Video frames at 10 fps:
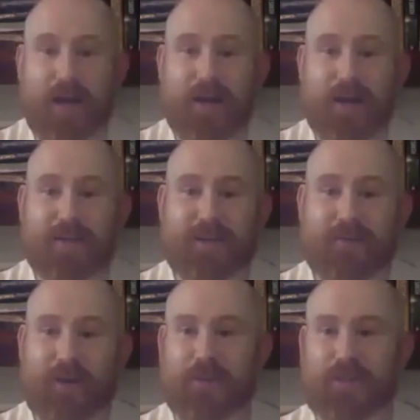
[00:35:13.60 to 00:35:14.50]
I see it
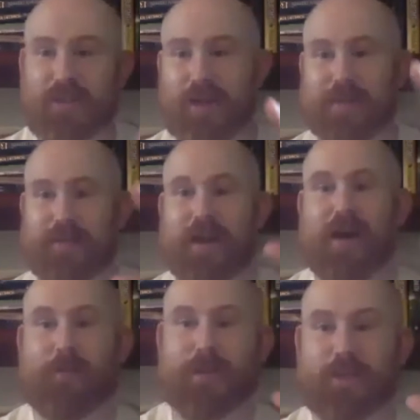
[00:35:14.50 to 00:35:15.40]
very much like the
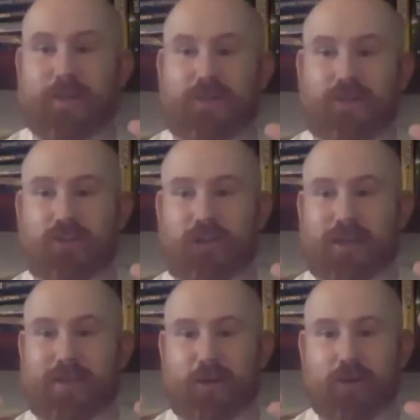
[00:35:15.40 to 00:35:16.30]
army used to treat
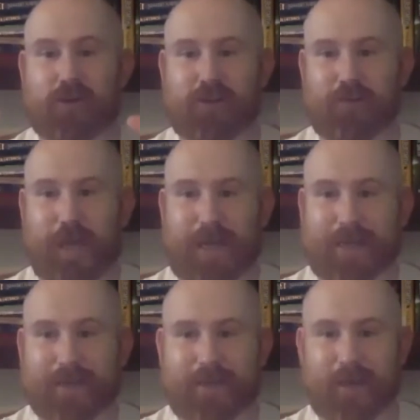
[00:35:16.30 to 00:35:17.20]
the notion of milling.
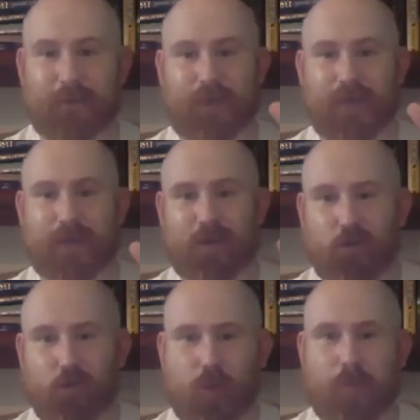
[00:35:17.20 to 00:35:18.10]
You know,
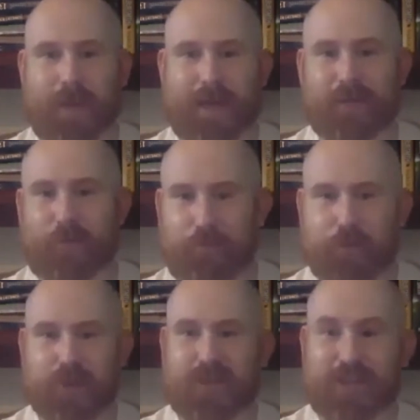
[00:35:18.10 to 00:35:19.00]
1 minute
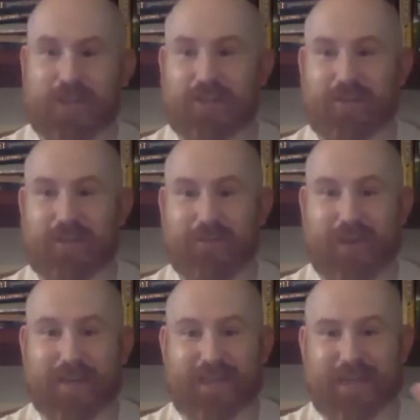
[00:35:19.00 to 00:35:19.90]
punching each other in the
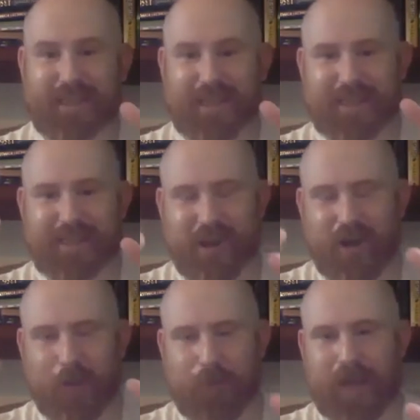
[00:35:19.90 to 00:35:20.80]
face. It's not
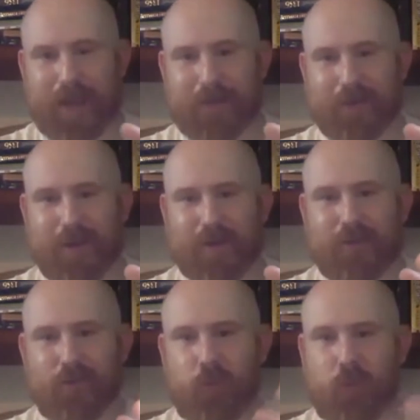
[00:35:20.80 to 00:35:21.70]
about
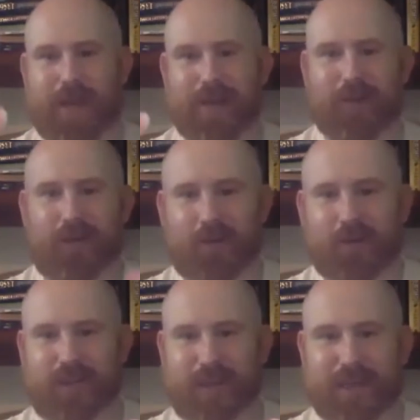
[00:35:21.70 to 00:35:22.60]
winning or
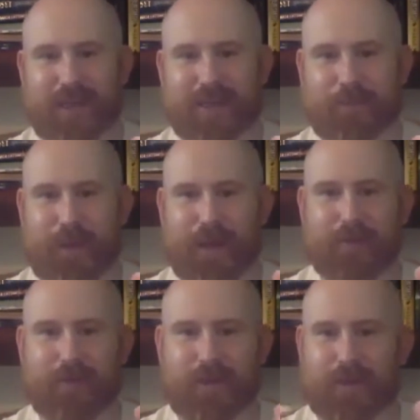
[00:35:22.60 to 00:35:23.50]
losing. It's about
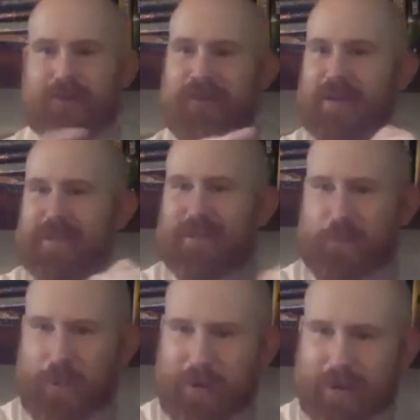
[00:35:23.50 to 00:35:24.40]
your fighting
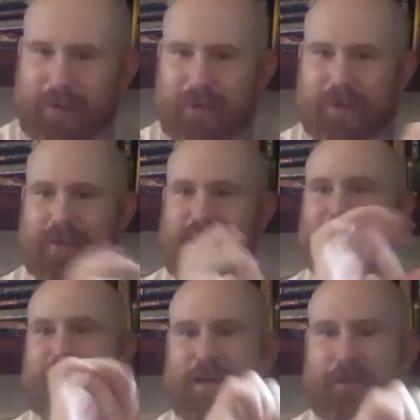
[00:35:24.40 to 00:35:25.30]
spirit. Can
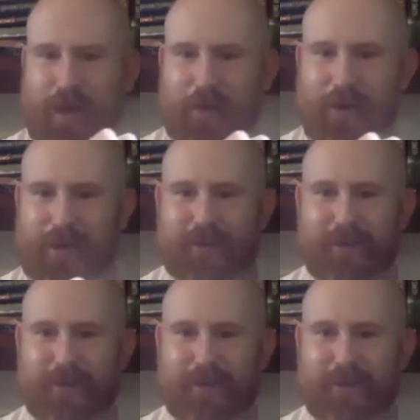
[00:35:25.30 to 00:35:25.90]
you keep going?